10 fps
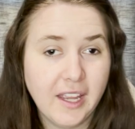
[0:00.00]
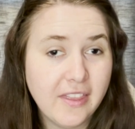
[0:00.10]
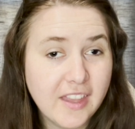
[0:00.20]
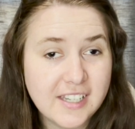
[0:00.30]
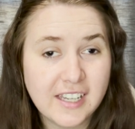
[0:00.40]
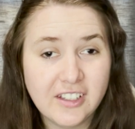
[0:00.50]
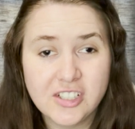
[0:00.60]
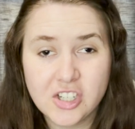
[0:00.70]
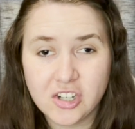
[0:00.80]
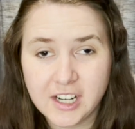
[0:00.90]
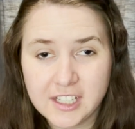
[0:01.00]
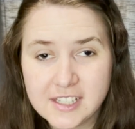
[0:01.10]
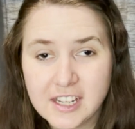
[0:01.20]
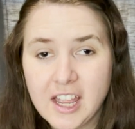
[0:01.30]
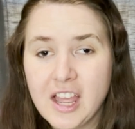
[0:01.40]
And this
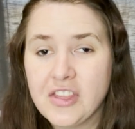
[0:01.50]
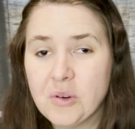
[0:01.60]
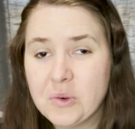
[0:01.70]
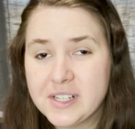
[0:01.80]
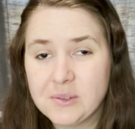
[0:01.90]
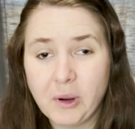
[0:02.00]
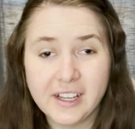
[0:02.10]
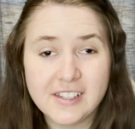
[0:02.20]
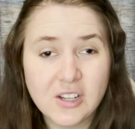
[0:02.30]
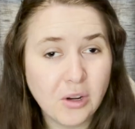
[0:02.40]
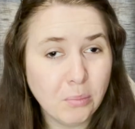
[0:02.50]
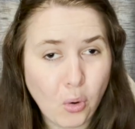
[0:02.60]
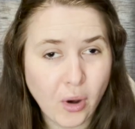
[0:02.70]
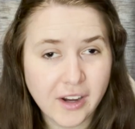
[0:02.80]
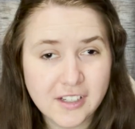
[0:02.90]
illustrates the reason why it's so
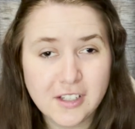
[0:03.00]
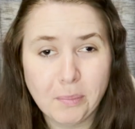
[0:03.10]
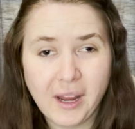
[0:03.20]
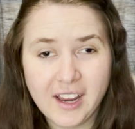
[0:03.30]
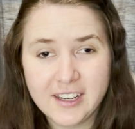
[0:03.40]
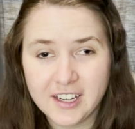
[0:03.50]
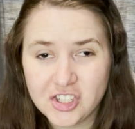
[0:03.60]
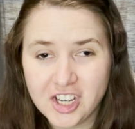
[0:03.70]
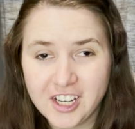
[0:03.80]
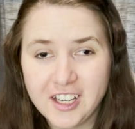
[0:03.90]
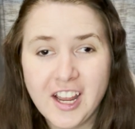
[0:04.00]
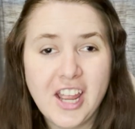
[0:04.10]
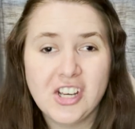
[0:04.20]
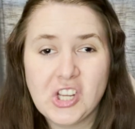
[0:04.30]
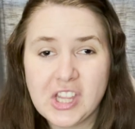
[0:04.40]
important to pay attention
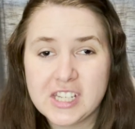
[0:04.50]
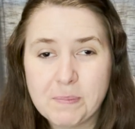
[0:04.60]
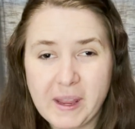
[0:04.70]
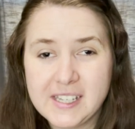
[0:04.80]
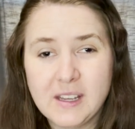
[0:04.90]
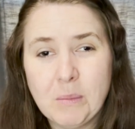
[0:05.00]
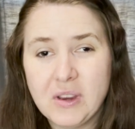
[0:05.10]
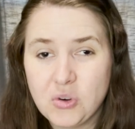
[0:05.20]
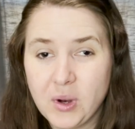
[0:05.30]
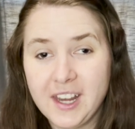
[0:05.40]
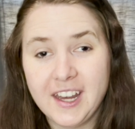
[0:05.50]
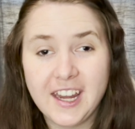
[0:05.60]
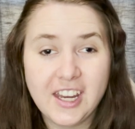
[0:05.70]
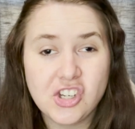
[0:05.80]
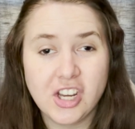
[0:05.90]
to the spacing between
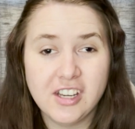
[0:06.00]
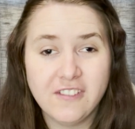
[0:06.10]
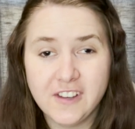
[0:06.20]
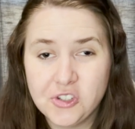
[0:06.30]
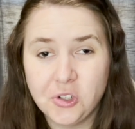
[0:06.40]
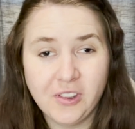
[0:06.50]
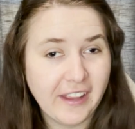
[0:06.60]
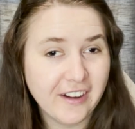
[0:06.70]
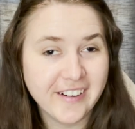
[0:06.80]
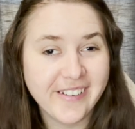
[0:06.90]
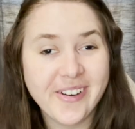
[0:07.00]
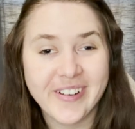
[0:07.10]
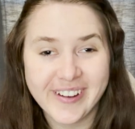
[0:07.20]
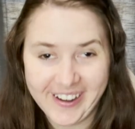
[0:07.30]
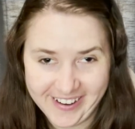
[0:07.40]
each individual letter
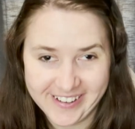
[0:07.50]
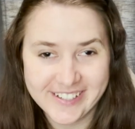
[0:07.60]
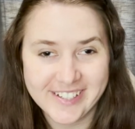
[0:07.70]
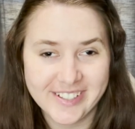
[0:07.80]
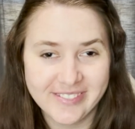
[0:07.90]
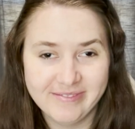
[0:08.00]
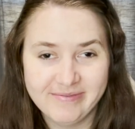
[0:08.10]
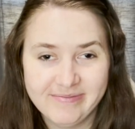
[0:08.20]
or character.